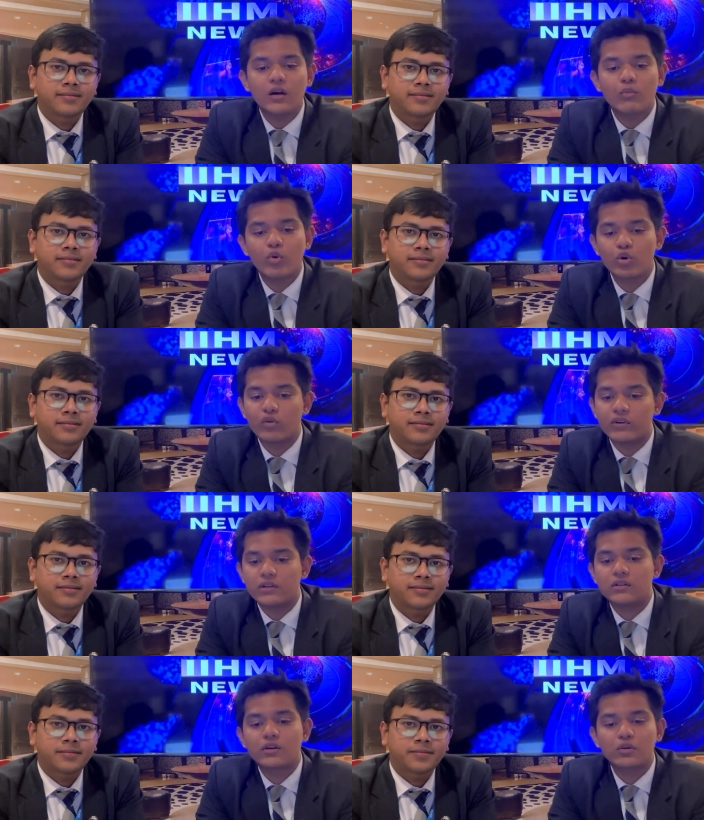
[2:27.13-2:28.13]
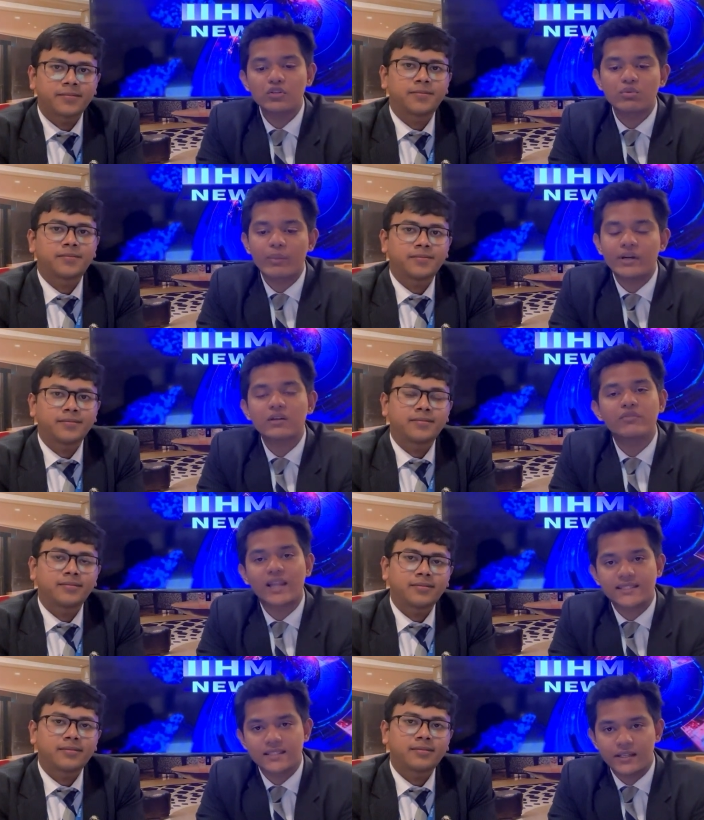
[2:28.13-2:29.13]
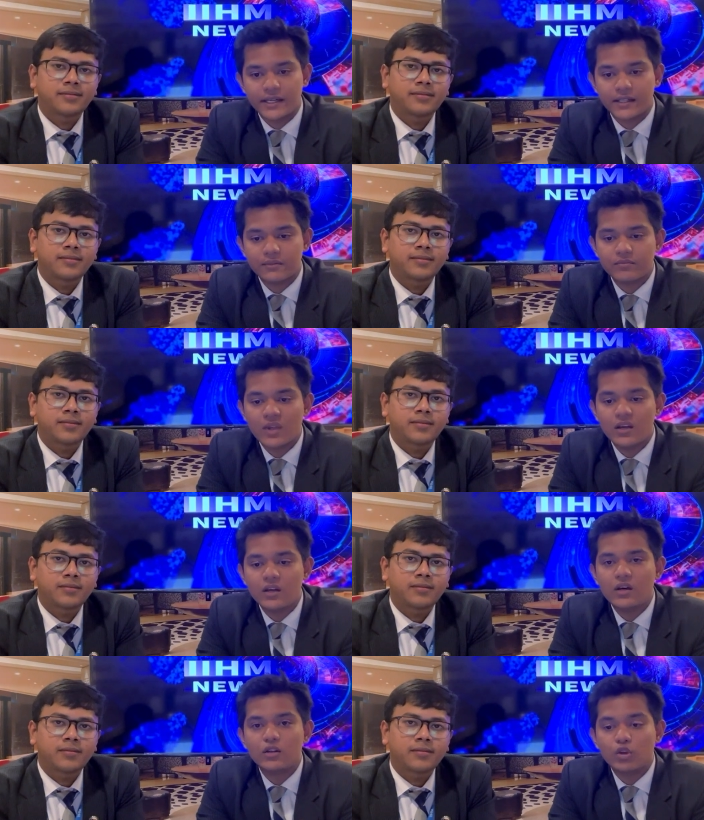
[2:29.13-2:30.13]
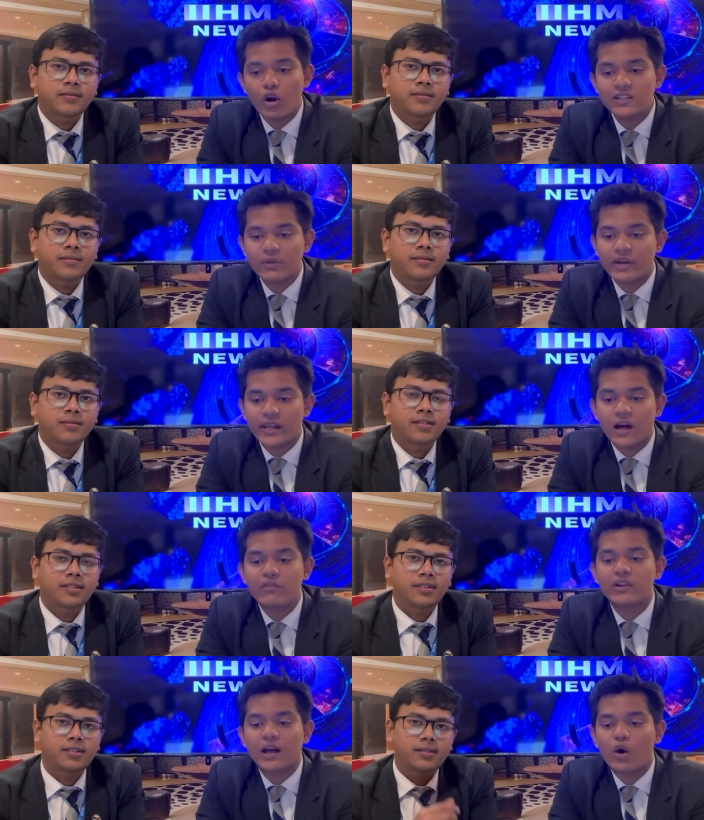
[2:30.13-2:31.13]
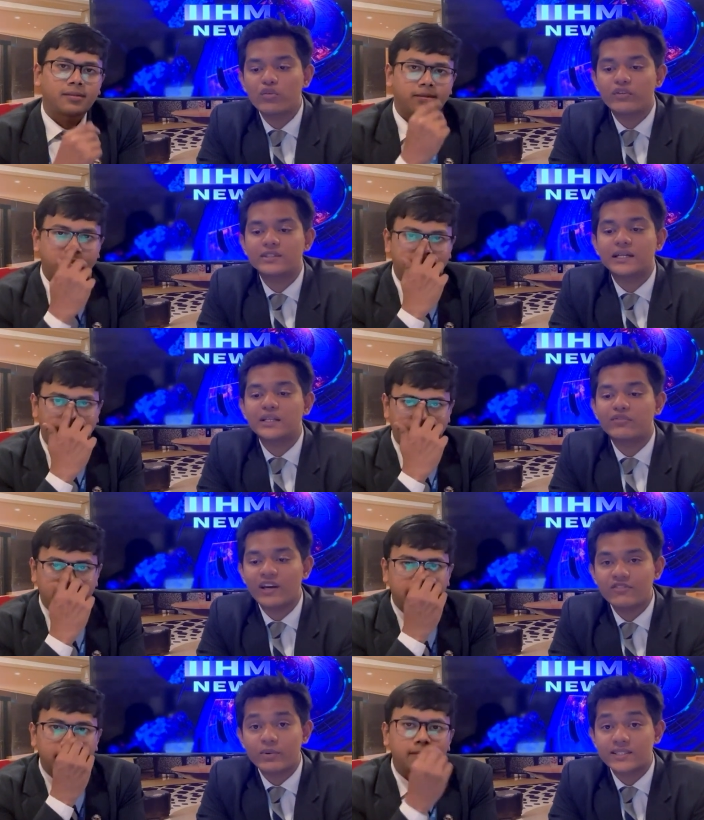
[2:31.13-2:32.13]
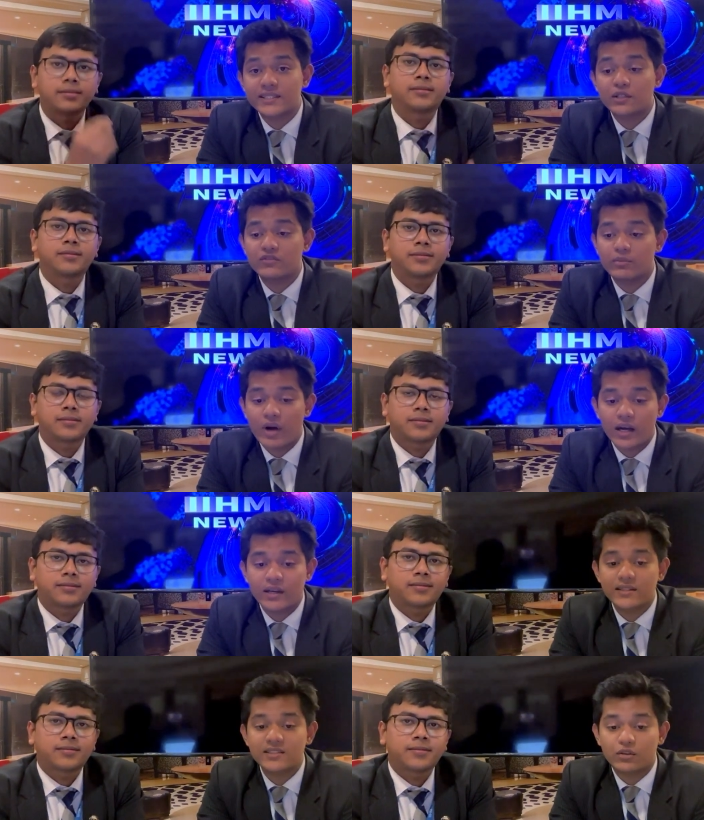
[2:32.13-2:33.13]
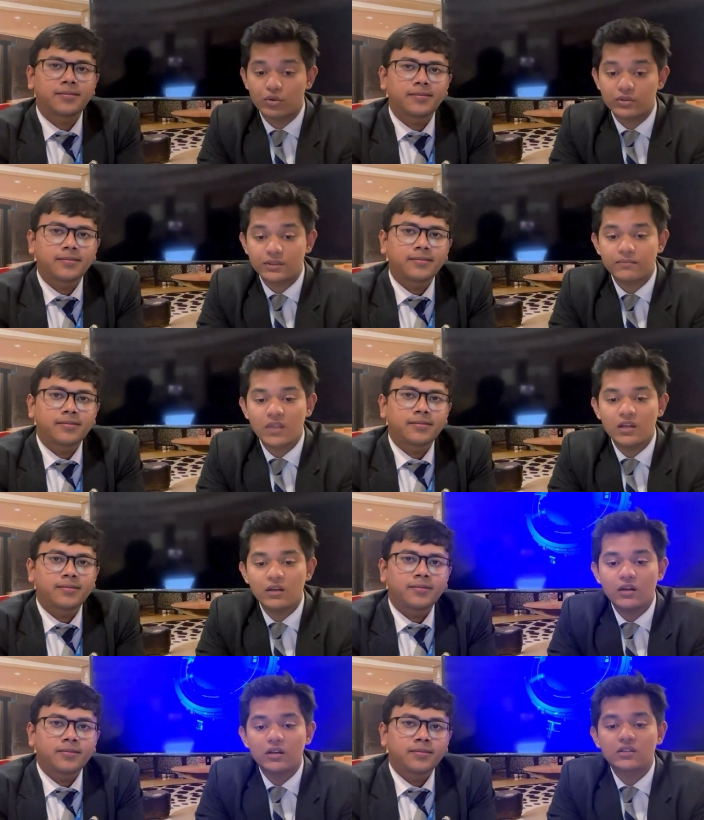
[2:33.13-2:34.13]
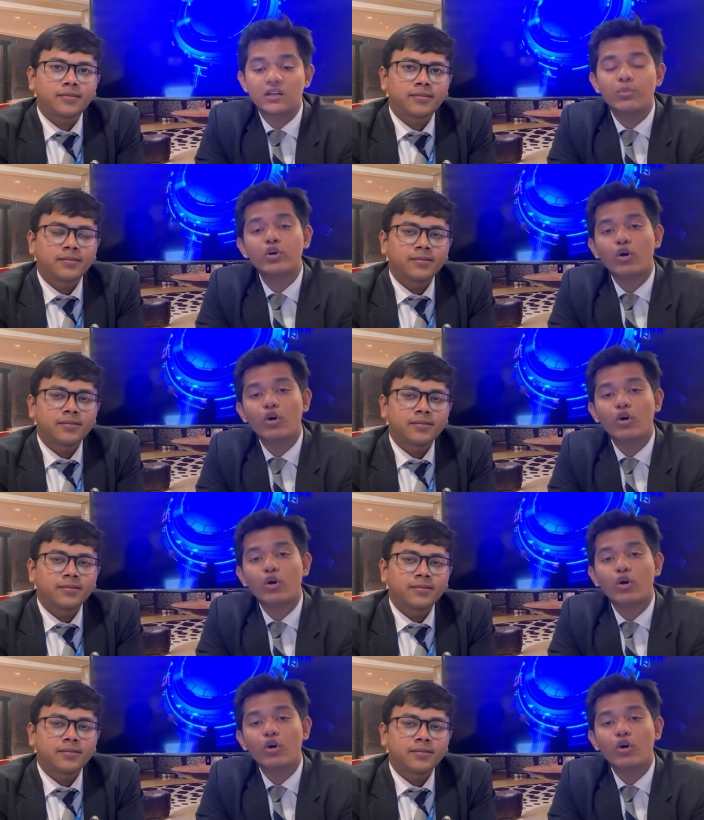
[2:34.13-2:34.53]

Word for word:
Speaker 1: Moreover, the growth momentum will accelerate. North America will account for 35% of the market's growth. The report